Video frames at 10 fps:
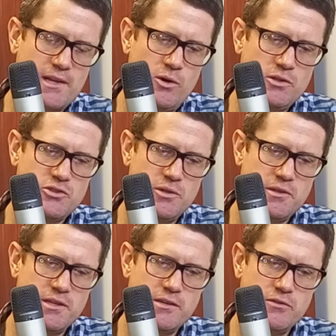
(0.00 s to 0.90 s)
I'll try
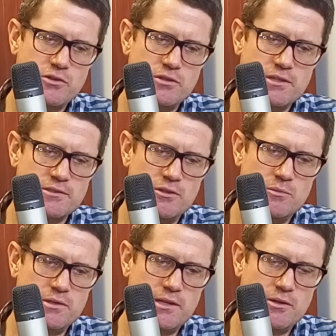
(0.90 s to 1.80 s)
and think of a good
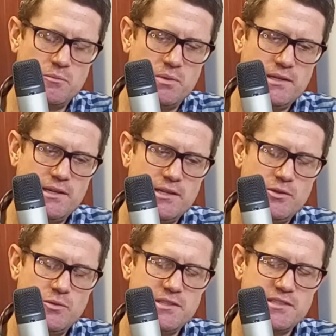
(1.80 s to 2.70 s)
example now, but I
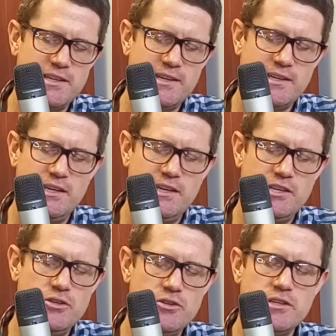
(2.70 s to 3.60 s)
don't want to say
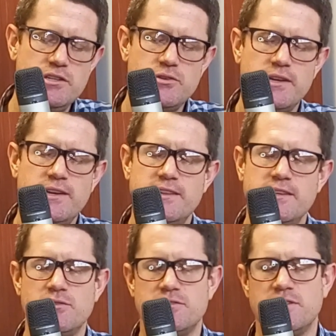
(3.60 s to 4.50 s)
you can do
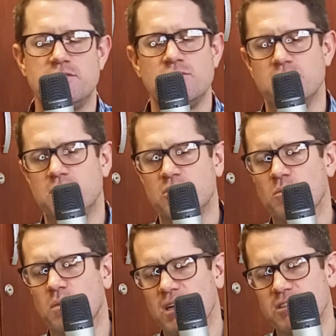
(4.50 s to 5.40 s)
anything you set
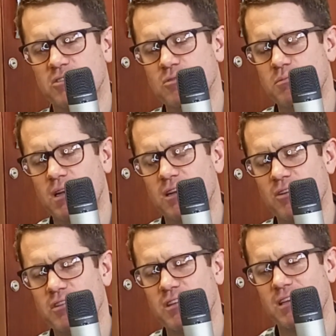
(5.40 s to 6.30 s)
your mind to, but I
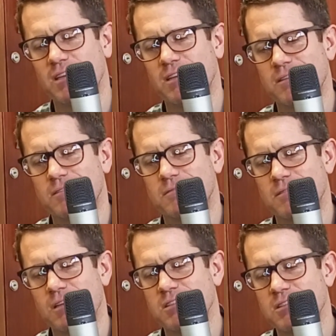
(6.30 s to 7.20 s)
don't think
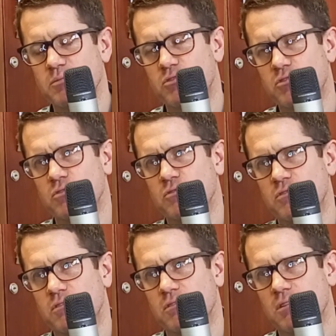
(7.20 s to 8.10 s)
there's some truth
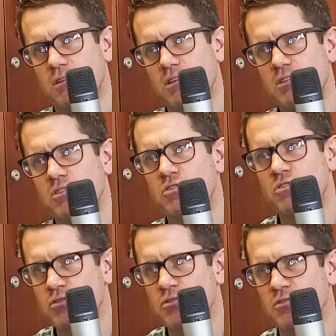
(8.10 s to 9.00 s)

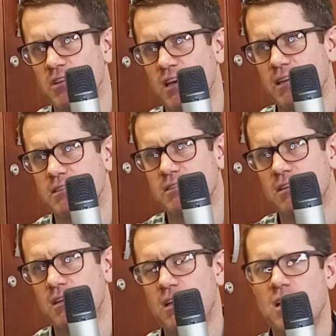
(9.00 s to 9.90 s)
to that.
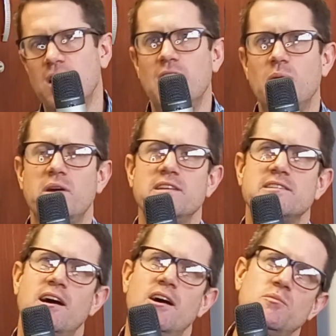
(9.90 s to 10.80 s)
But
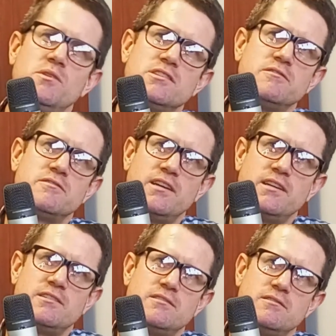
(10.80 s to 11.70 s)
it's how much of
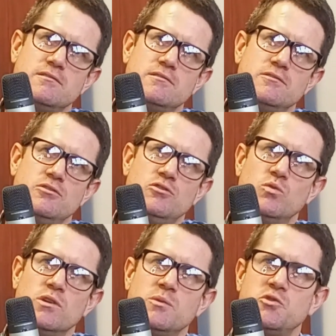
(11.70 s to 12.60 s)
that you
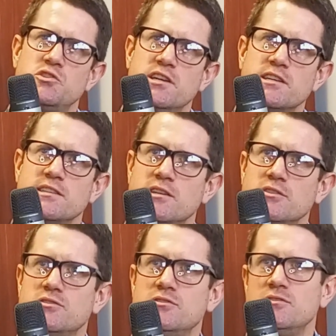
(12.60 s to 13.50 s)
want to project now
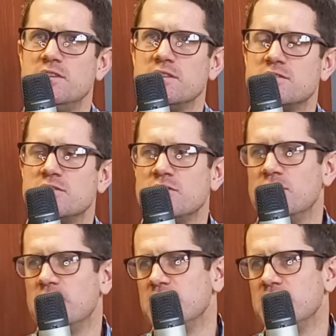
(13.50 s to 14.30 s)
to the external